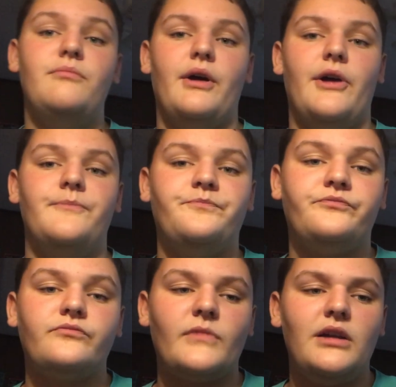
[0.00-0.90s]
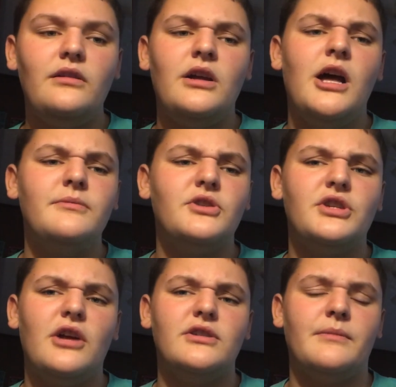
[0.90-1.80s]
But Hobbs and
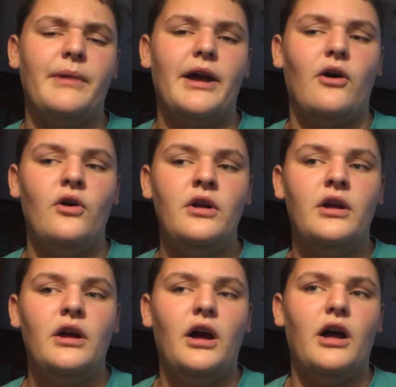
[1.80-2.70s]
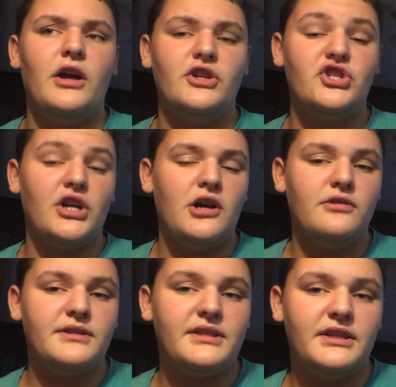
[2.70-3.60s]
Shaw is about
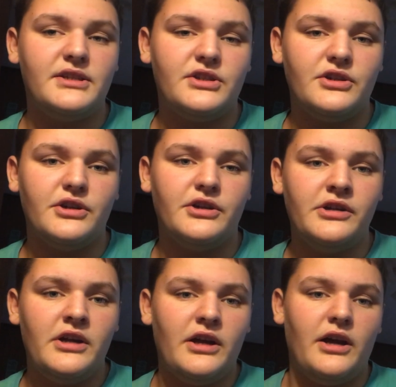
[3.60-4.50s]
Shaw's sister